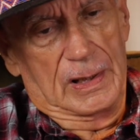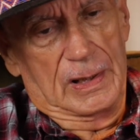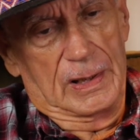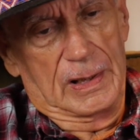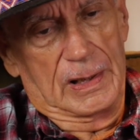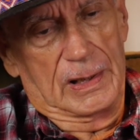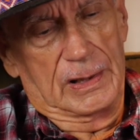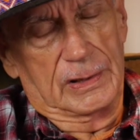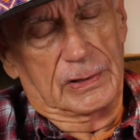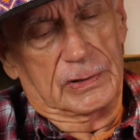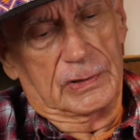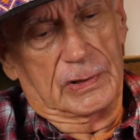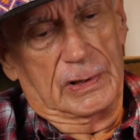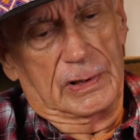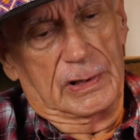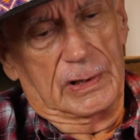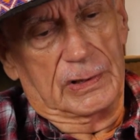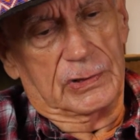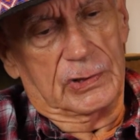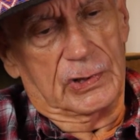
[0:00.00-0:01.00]
And
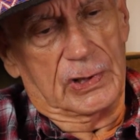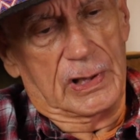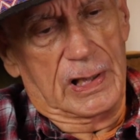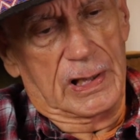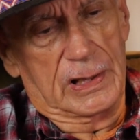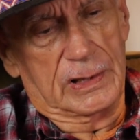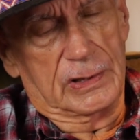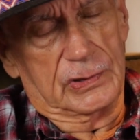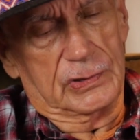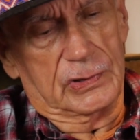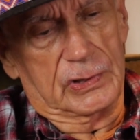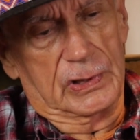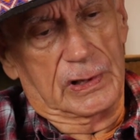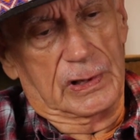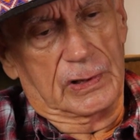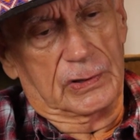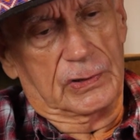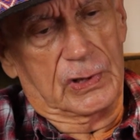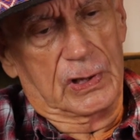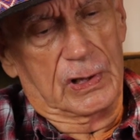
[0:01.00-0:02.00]
it's sad to
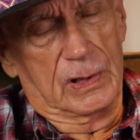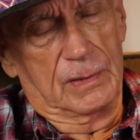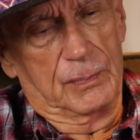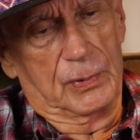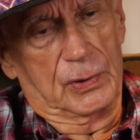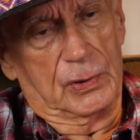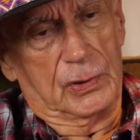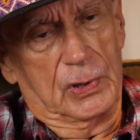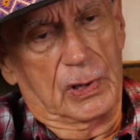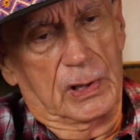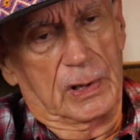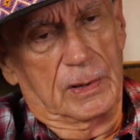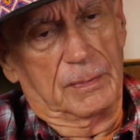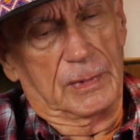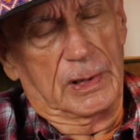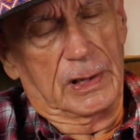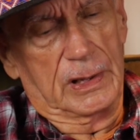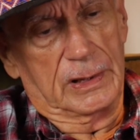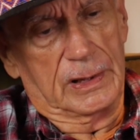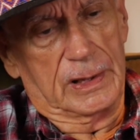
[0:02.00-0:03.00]
see a timber
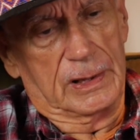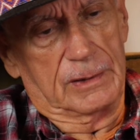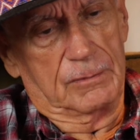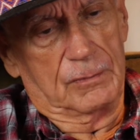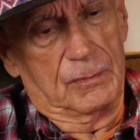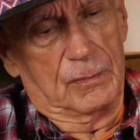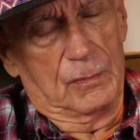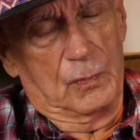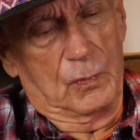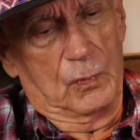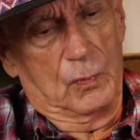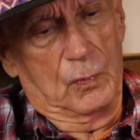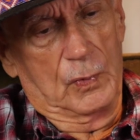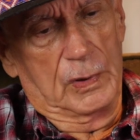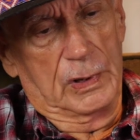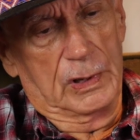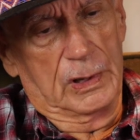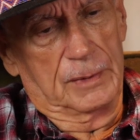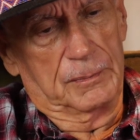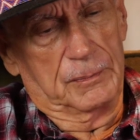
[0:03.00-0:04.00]
company that
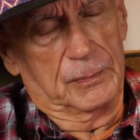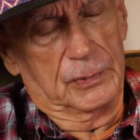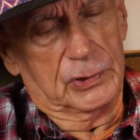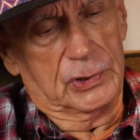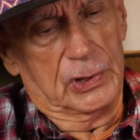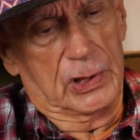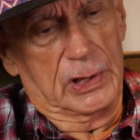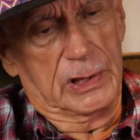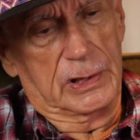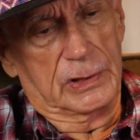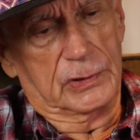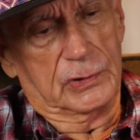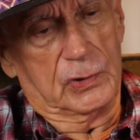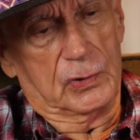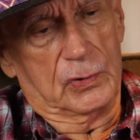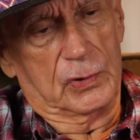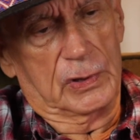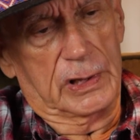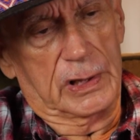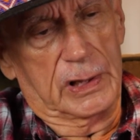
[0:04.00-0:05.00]
went up Shades
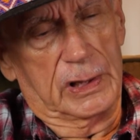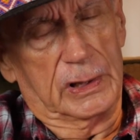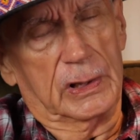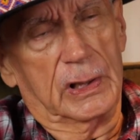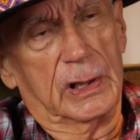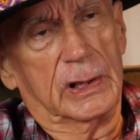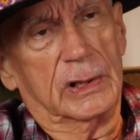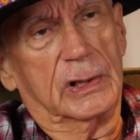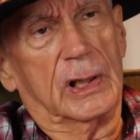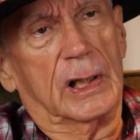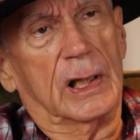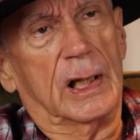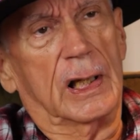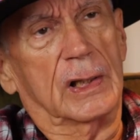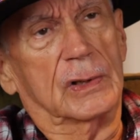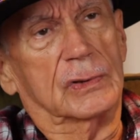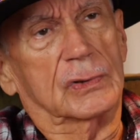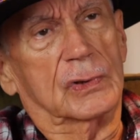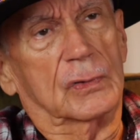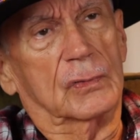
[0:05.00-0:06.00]
Creek and cut the
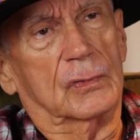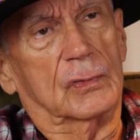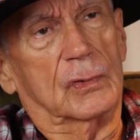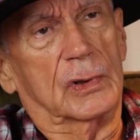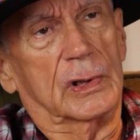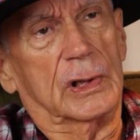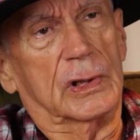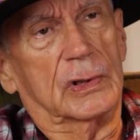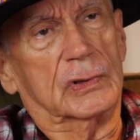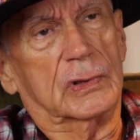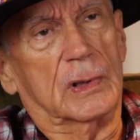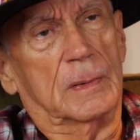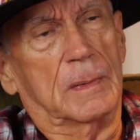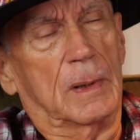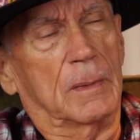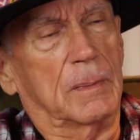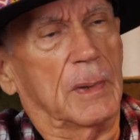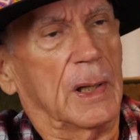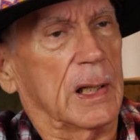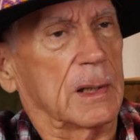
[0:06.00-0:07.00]
ancient trees. Some
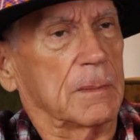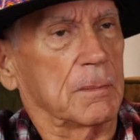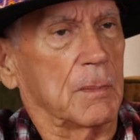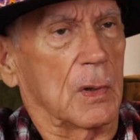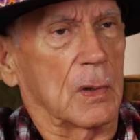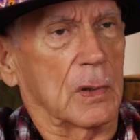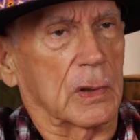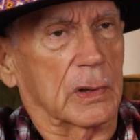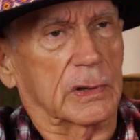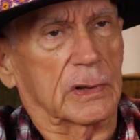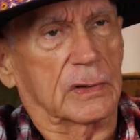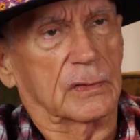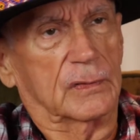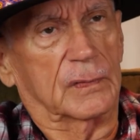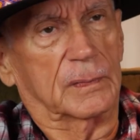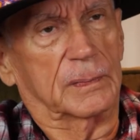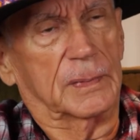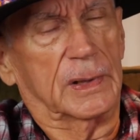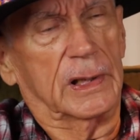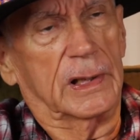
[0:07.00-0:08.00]
of them had markings
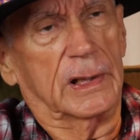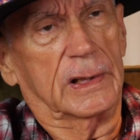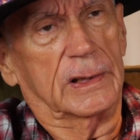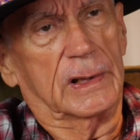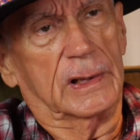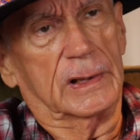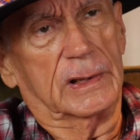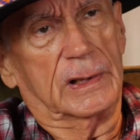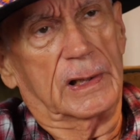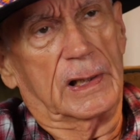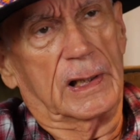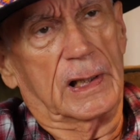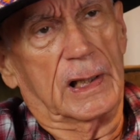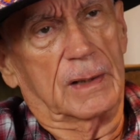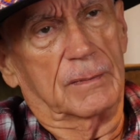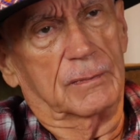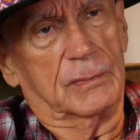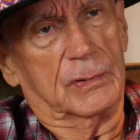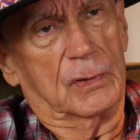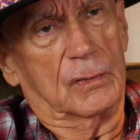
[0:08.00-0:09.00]
from the Indian
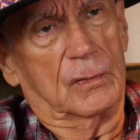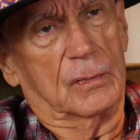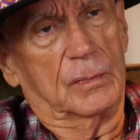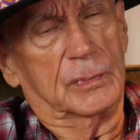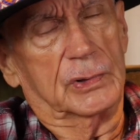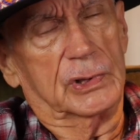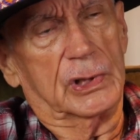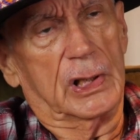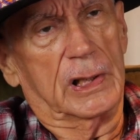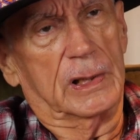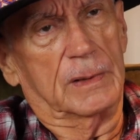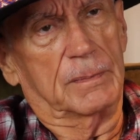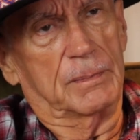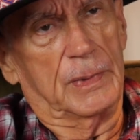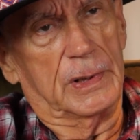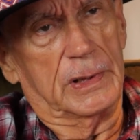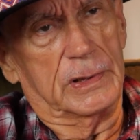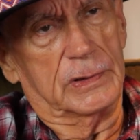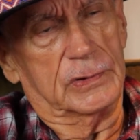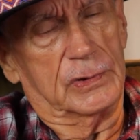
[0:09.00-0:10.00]
times on them, giant
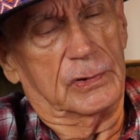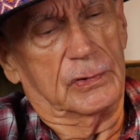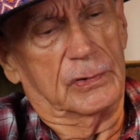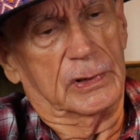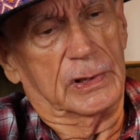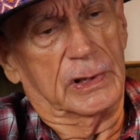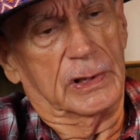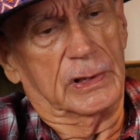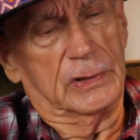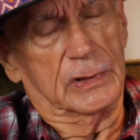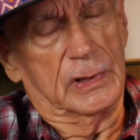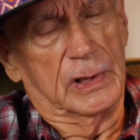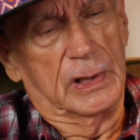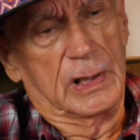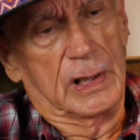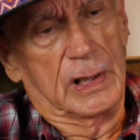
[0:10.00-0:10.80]
beech trees.